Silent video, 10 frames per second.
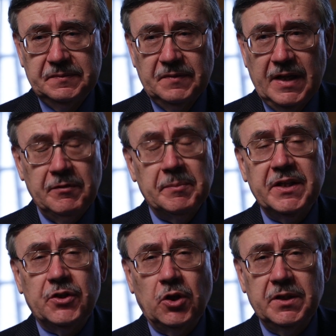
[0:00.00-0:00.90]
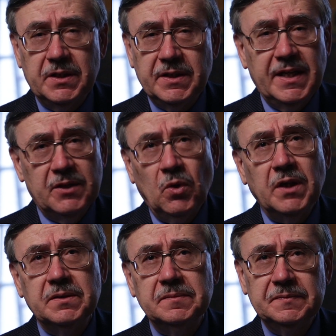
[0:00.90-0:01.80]
everybody thought that they had
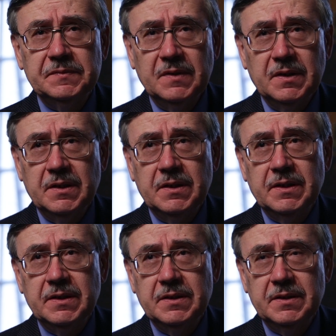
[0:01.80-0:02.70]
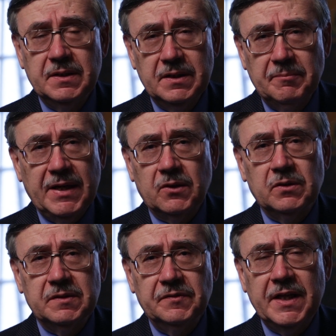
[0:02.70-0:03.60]
won the
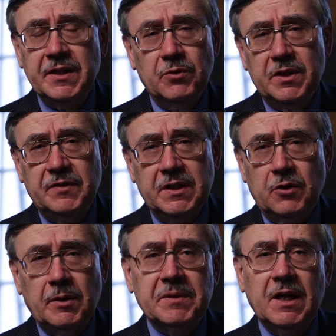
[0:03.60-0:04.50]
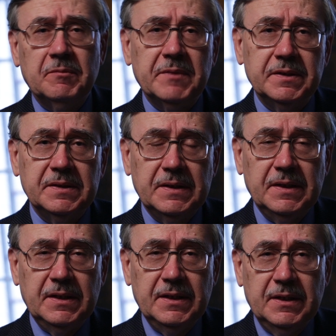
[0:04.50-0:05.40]
battle of getting rid of a corrupt government.
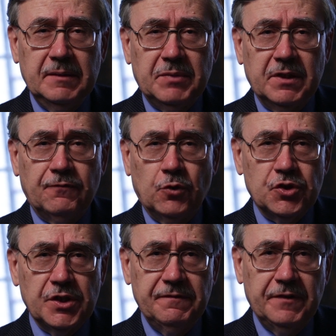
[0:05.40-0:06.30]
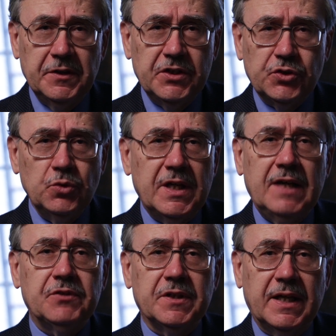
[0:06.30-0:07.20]
But unfortunately, very soon
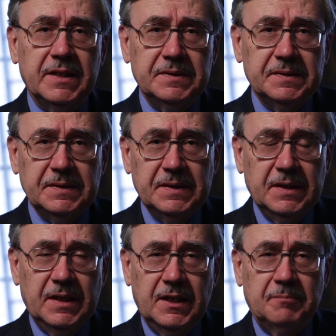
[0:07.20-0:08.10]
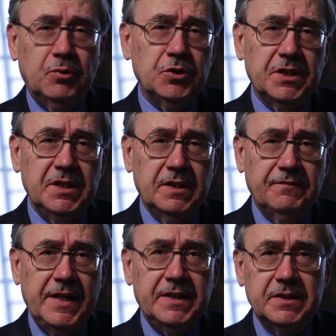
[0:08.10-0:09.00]
after that, Putin
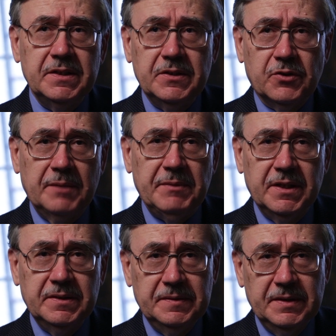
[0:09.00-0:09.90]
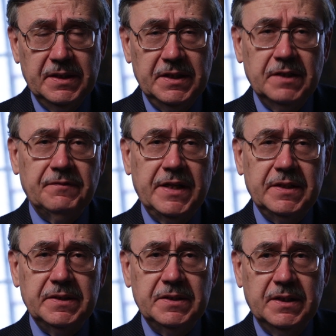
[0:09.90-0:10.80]
invaded Crimea and he
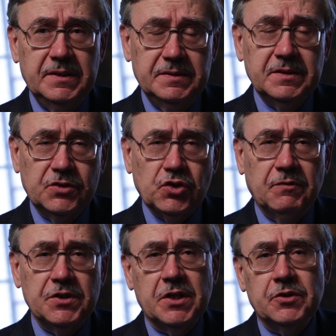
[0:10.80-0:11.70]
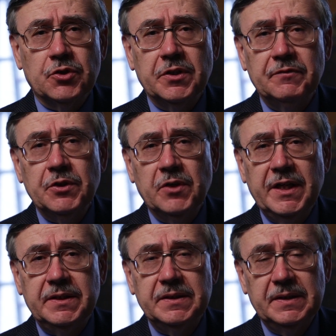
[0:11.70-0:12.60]
invaded sovereign territory of
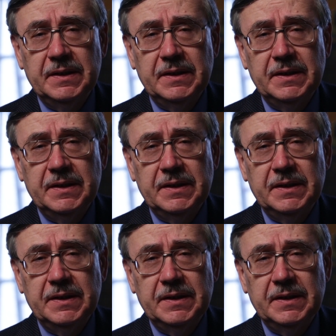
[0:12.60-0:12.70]
Ukraine.